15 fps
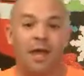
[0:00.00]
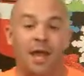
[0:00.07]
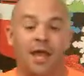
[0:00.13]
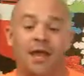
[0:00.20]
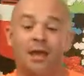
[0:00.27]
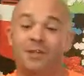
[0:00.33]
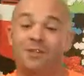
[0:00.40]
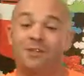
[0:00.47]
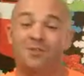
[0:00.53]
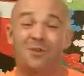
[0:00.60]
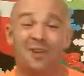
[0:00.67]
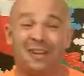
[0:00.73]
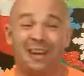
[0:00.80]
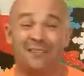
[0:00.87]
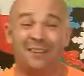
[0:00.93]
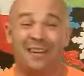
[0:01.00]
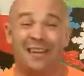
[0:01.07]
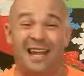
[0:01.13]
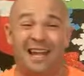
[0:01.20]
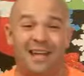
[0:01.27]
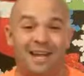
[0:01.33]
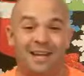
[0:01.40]
and he's doing it every
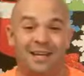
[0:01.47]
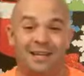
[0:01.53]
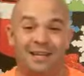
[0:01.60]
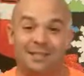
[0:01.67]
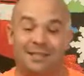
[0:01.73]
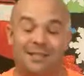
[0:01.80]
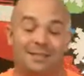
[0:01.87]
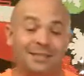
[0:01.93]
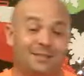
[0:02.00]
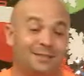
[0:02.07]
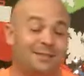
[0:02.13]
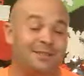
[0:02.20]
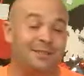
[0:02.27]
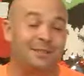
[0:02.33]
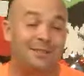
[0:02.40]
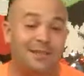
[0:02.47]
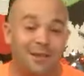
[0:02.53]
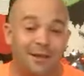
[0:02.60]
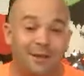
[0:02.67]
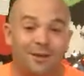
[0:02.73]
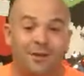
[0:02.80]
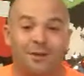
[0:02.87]
day, and he's
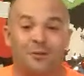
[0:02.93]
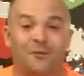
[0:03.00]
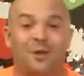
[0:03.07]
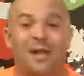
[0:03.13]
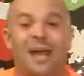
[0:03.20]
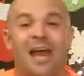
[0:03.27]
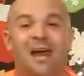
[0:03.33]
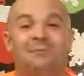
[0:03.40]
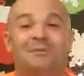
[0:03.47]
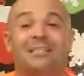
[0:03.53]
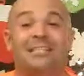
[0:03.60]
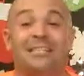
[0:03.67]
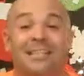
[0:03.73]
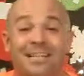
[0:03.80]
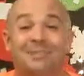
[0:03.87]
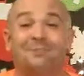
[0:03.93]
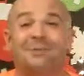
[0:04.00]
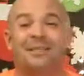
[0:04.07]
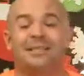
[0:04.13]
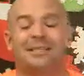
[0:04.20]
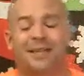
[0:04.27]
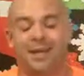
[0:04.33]
still in rehab six
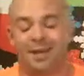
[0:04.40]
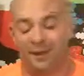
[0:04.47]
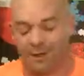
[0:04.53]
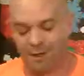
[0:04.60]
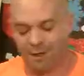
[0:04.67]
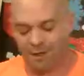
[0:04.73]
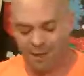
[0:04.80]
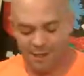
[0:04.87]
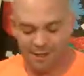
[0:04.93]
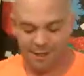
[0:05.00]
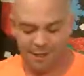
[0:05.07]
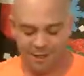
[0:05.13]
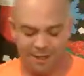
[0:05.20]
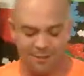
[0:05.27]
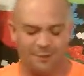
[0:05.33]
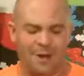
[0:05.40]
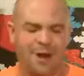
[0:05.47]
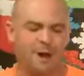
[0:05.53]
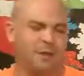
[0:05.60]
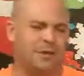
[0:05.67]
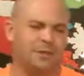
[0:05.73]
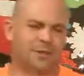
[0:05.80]
months later. So my
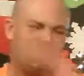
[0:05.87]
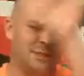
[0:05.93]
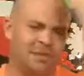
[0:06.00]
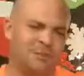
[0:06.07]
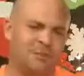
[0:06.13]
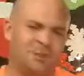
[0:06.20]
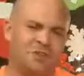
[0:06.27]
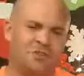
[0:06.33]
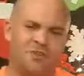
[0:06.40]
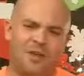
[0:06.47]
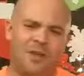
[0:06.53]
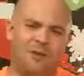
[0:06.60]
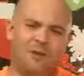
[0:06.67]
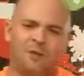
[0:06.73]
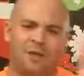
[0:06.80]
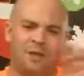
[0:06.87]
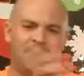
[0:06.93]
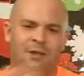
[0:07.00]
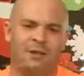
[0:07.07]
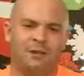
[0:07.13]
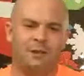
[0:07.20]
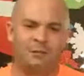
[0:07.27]
heart goes out to him and his family and
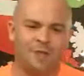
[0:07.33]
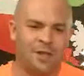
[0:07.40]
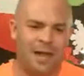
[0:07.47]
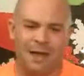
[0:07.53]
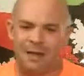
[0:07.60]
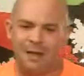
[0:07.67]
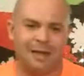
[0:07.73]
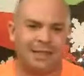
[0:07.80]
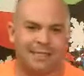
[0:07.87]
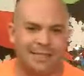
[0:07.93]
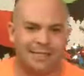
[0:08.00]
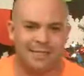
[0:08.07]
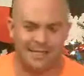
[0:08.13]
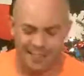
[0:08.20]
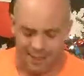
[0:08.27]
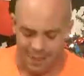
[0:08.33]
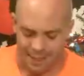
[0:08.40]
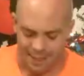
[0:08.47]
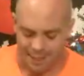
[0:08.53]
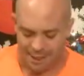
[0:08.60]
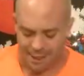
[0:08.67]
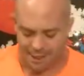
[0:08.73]
over the holiday
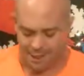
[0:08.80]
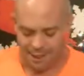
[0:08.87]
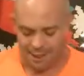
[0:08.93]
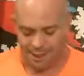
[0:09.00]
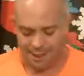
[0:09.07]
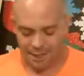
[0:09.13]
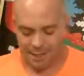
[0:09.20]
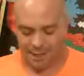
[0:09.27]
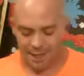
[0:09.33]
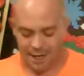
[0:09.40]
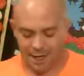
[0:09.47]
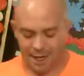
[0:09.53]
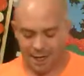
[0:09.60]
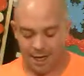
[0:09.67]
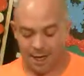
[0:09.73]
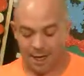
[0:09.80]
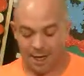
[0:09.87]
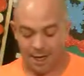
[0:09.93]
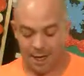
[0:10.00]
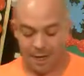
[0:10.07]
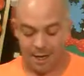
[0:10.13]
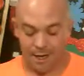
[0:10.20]
season.
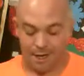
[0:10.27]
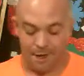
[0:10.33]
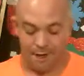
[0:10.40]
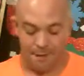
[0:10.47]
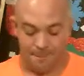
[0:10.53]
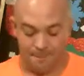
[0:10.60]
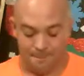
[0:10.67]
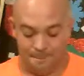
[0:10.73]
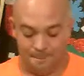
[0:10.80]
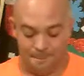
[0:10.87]
Um,